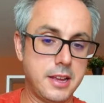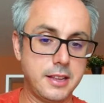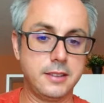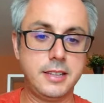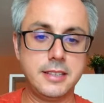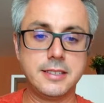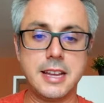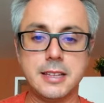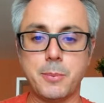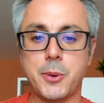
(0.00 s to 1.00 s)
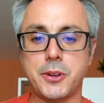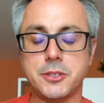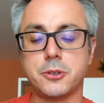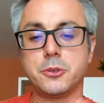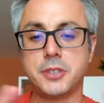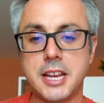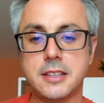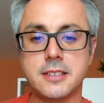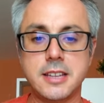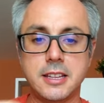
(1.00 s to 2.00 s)
these data points, or to take
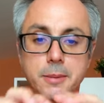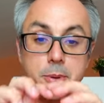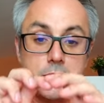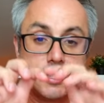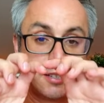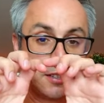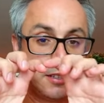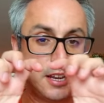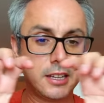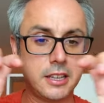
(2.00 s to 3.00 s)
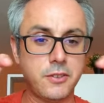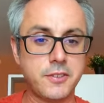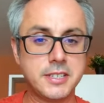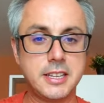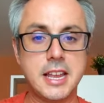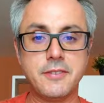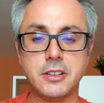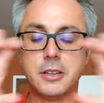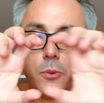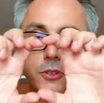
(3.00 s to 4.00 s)
these data points as indicative of a sea level
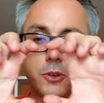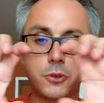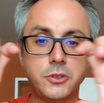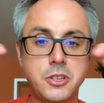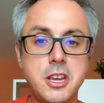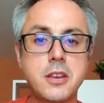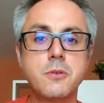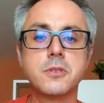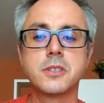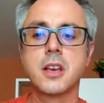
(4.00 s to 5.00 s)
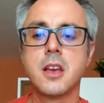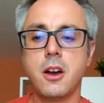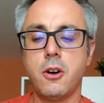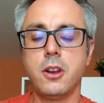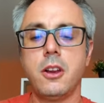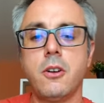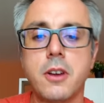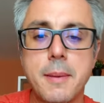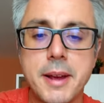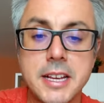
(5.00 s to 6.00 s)
that was continuous all along
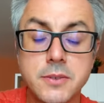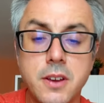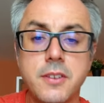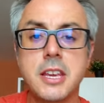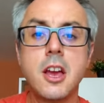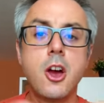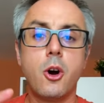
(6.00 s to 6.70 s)
MIS-5E,